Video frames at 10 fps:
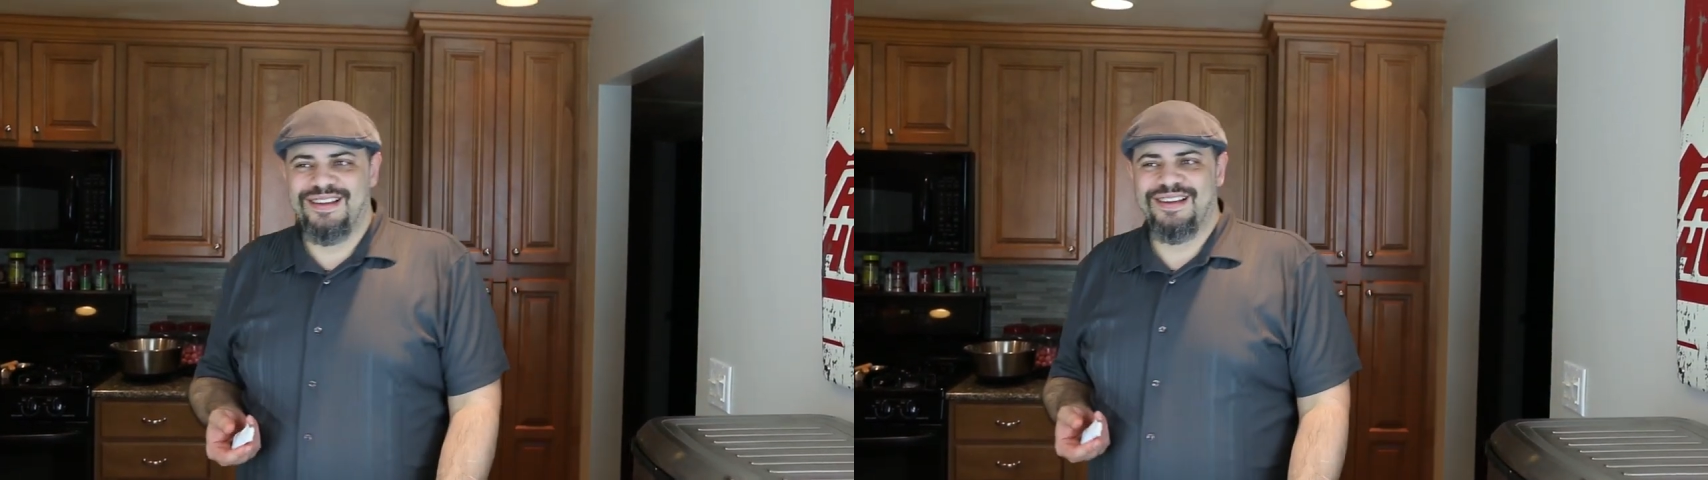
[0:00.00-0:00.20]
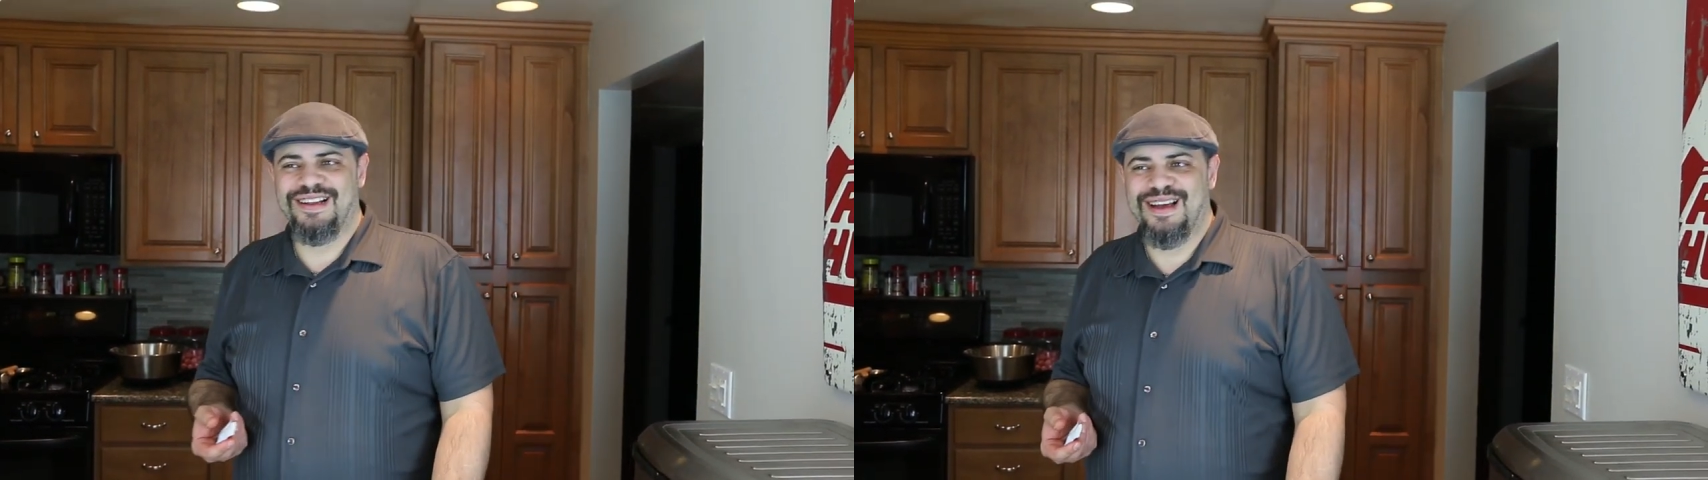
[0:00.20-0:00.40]

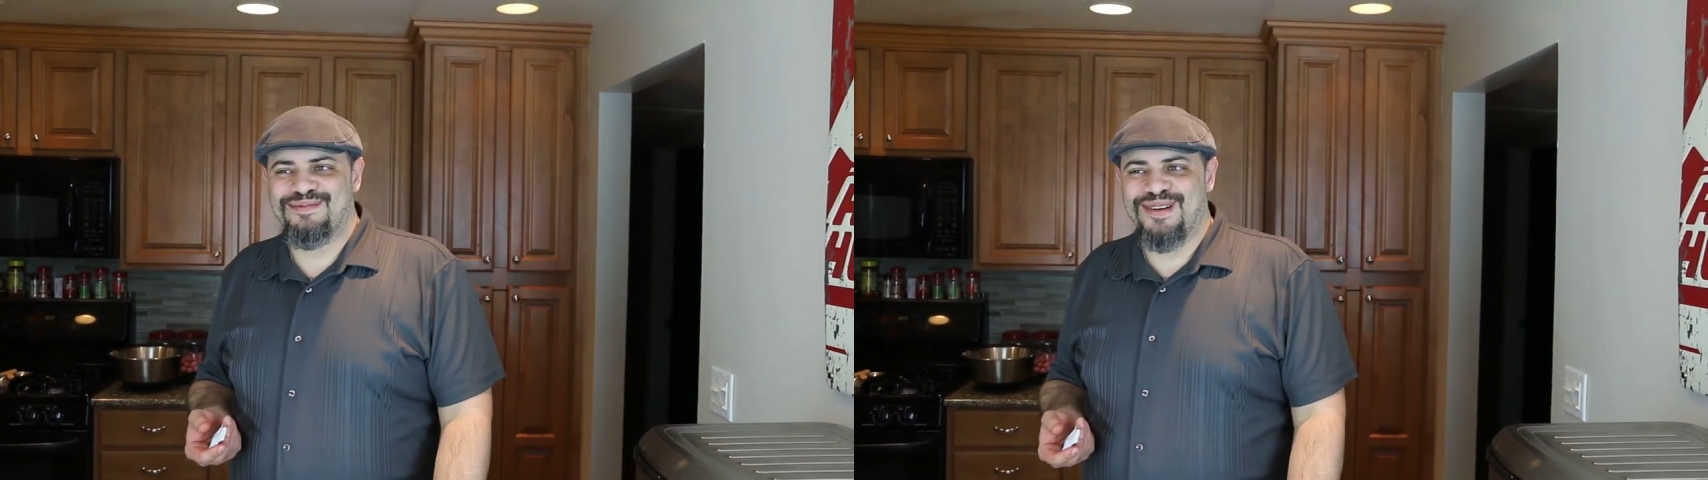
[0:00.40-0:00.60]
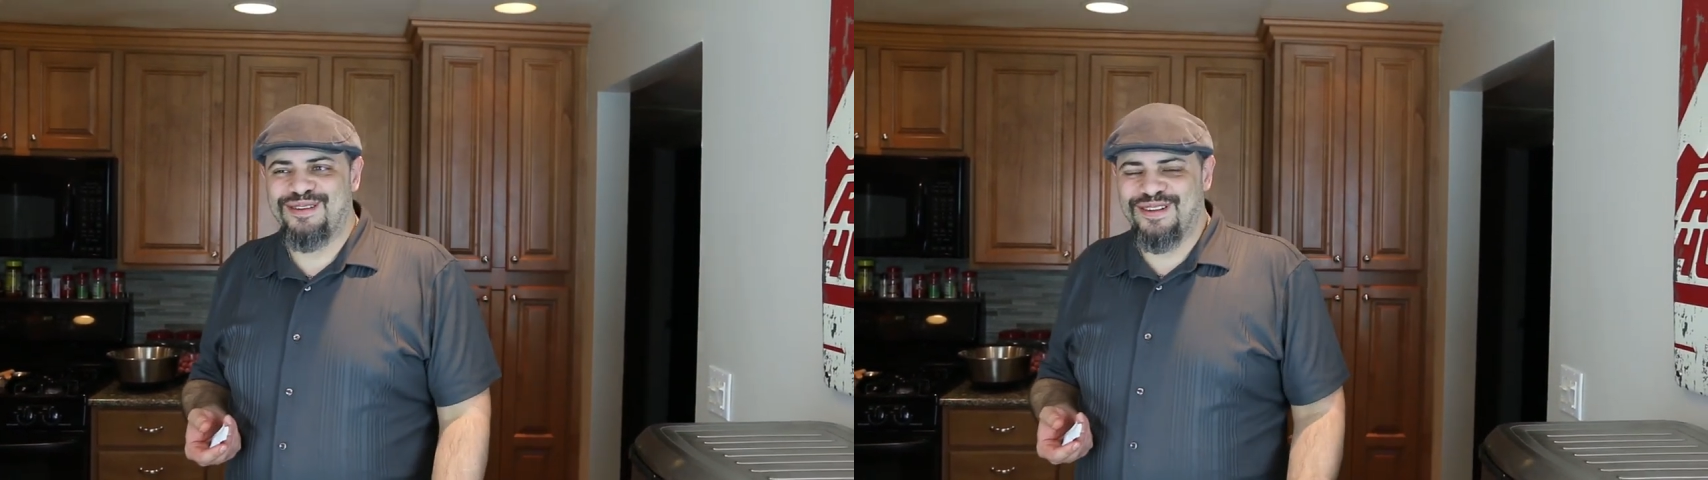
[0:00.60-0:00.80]
like
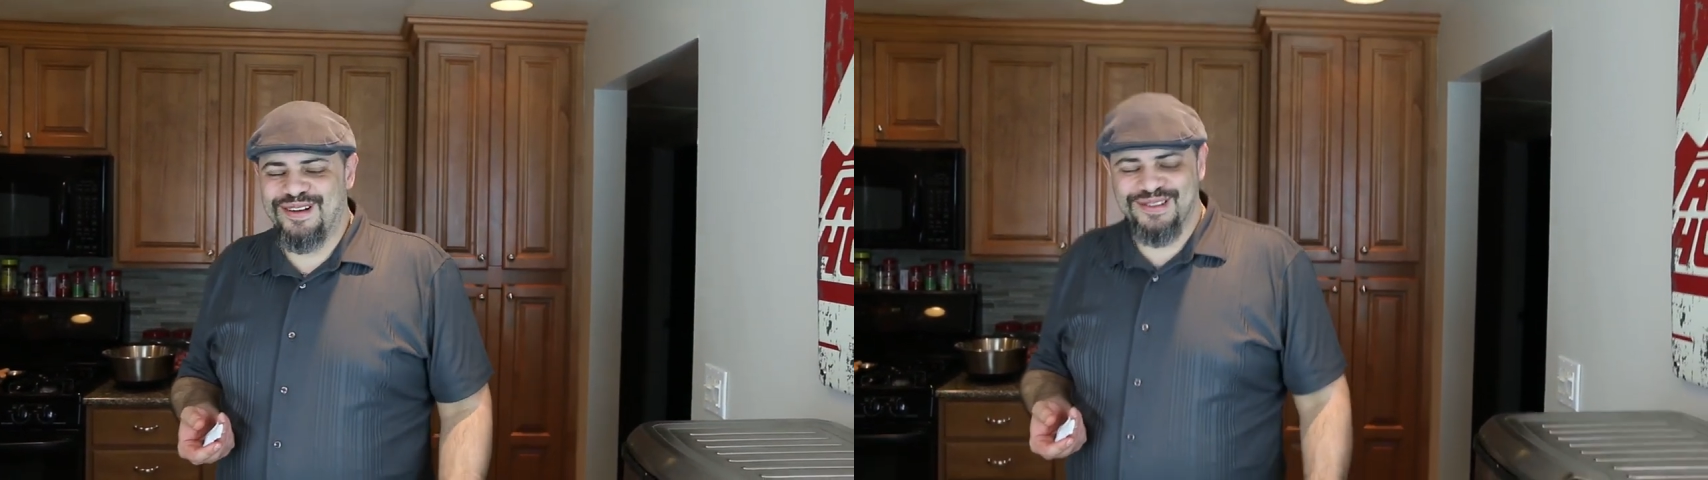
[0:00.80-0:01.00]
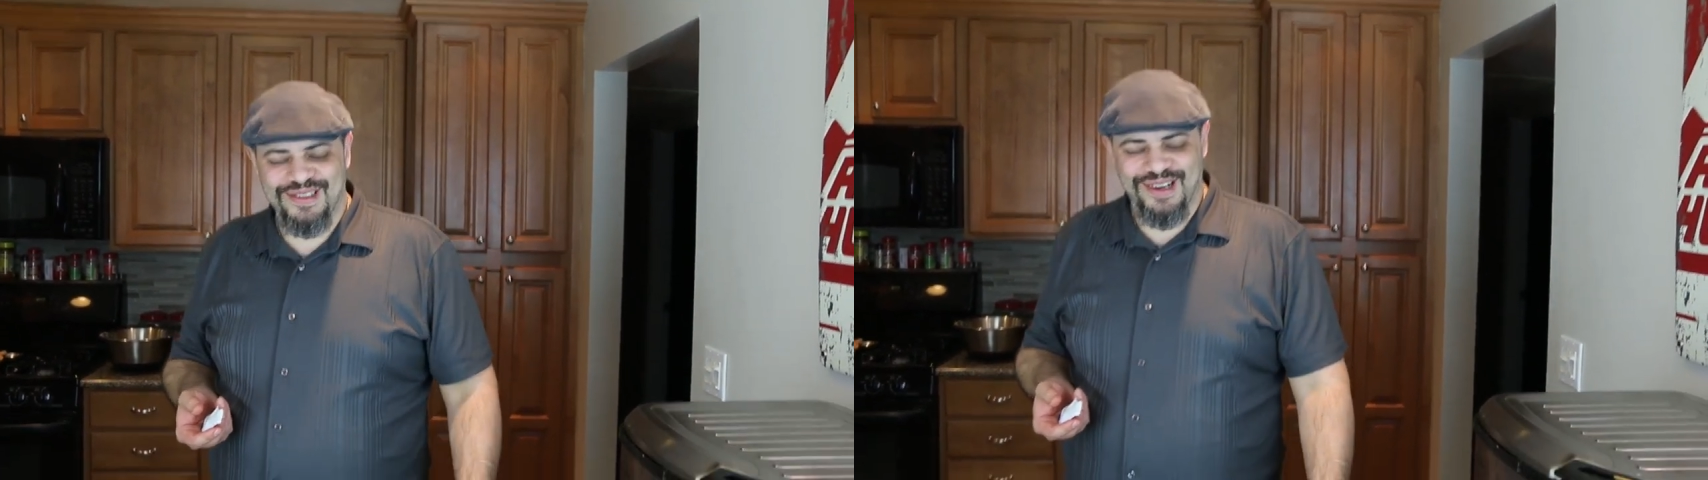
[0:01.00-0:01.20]
that
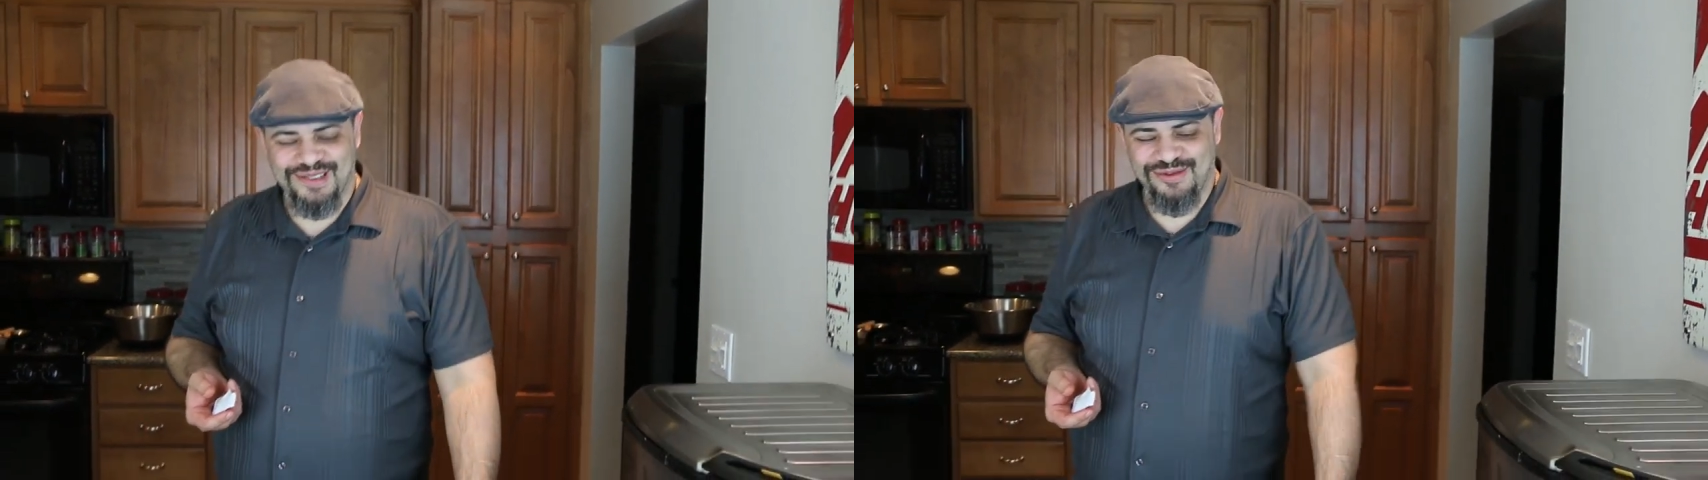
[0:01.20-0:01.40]
buffalo sauce